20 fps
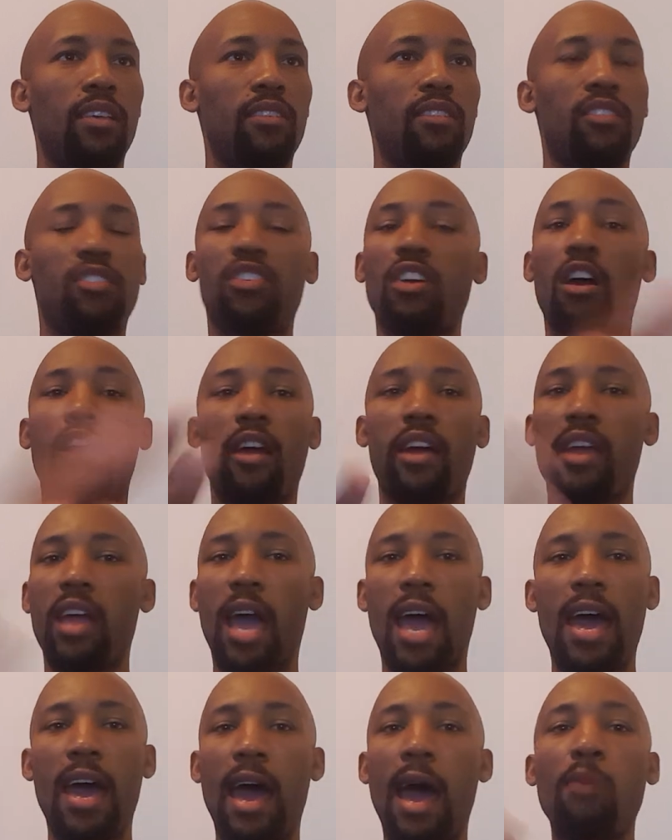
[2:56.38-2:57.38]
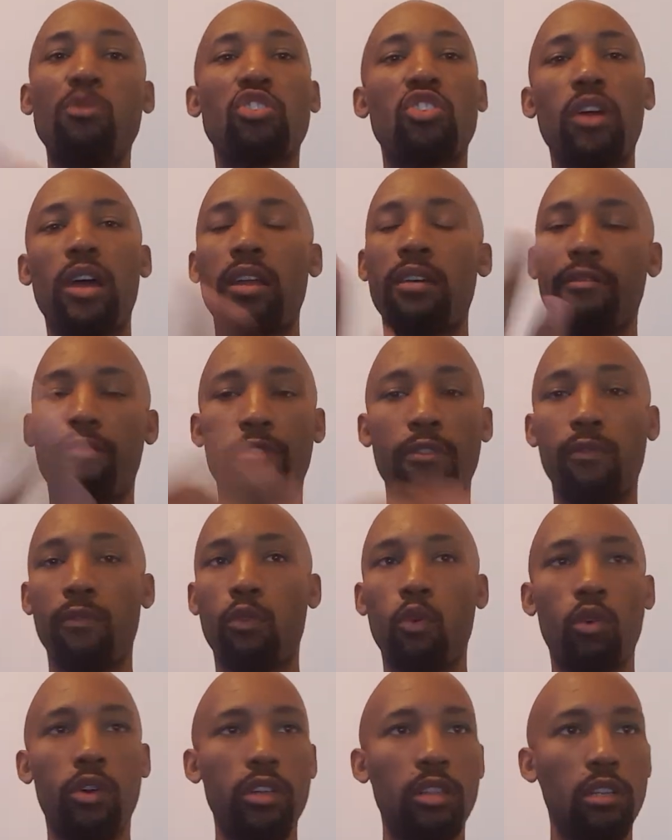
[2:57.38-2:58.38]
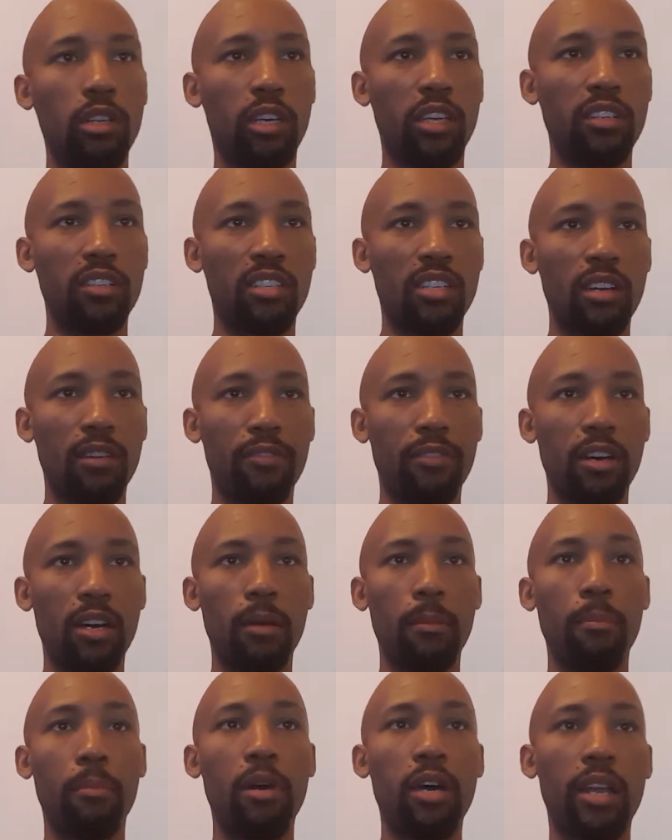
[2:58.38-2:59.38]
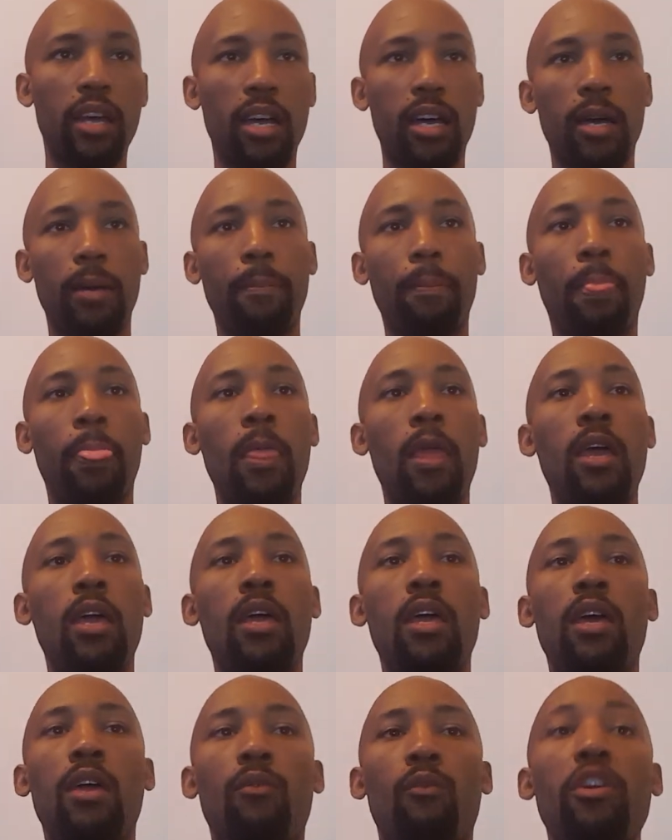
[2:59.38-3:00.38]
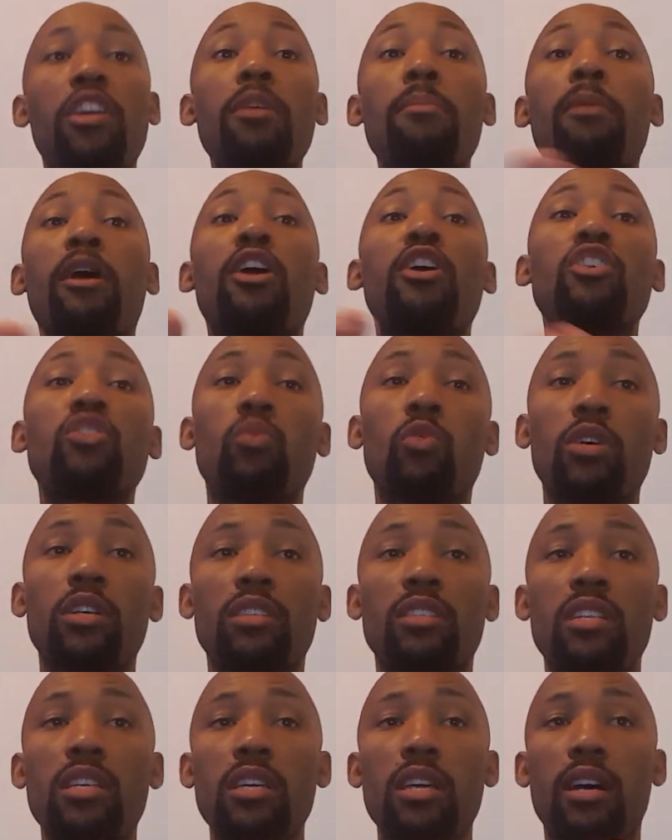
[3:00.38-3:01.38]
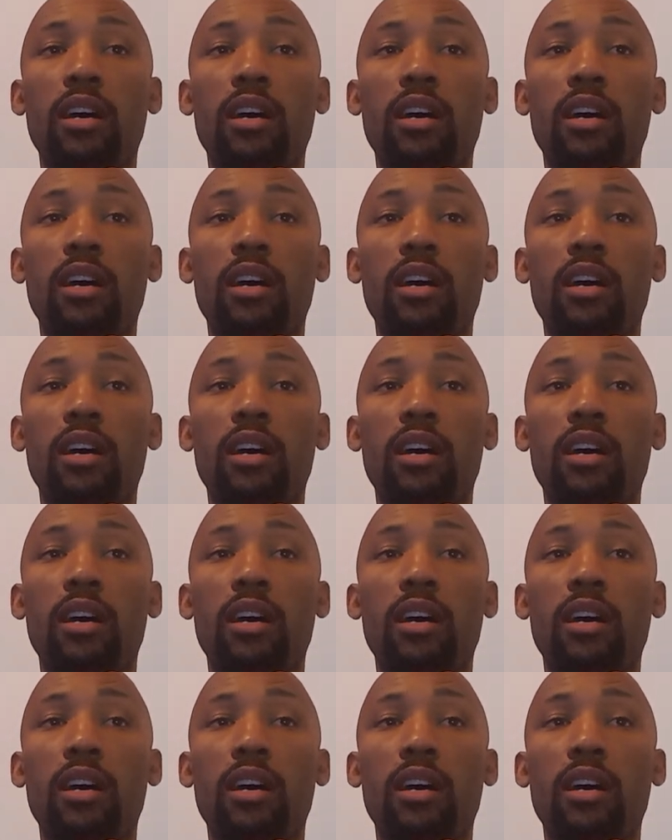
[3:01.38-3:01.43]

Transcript: Sorry, I was trying to avoid looking stuff up, but Ricky Burns was the